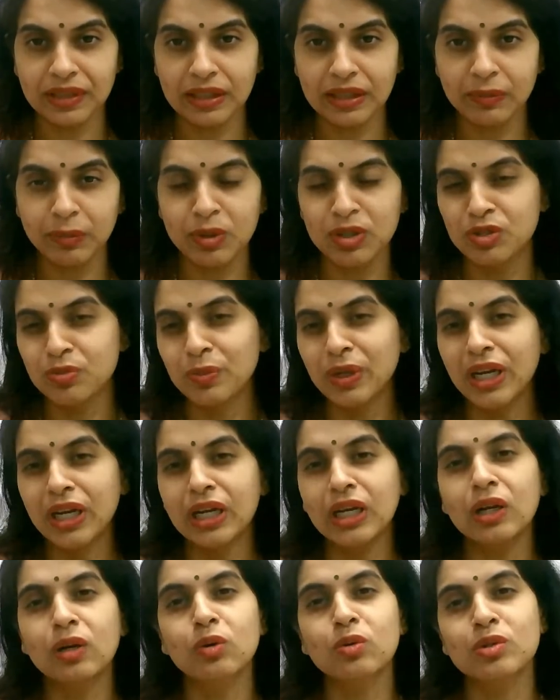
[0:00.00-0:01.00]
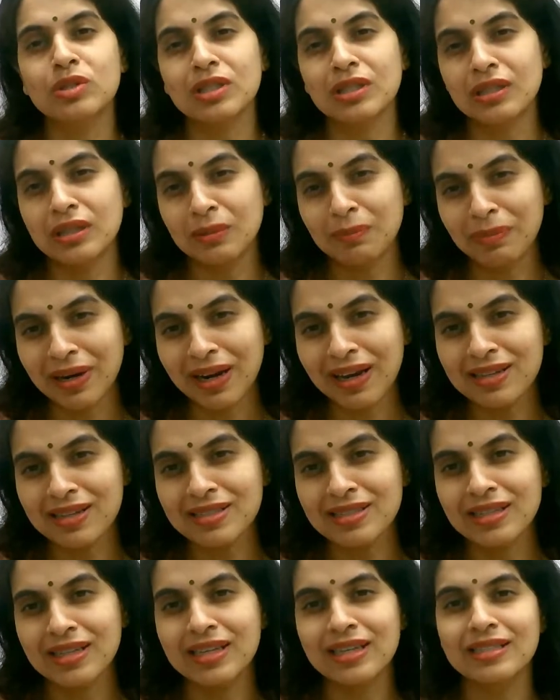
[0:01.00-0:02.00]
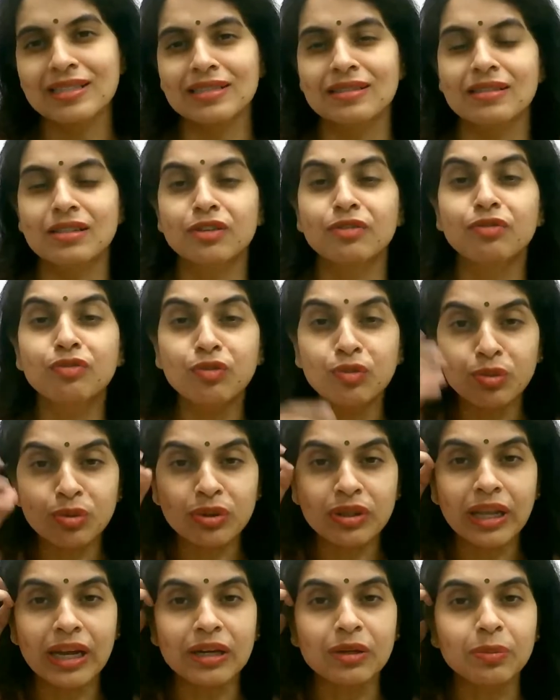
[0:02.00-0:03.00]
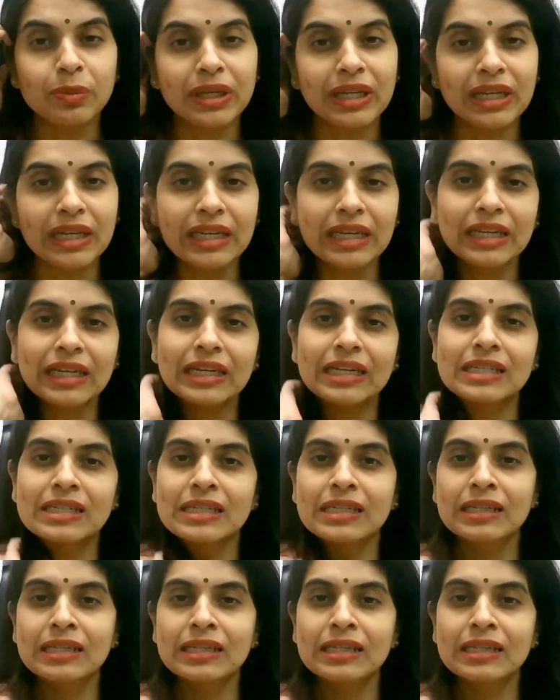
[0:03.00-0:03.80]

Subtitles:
which may include certain plastics, certain food that we eat,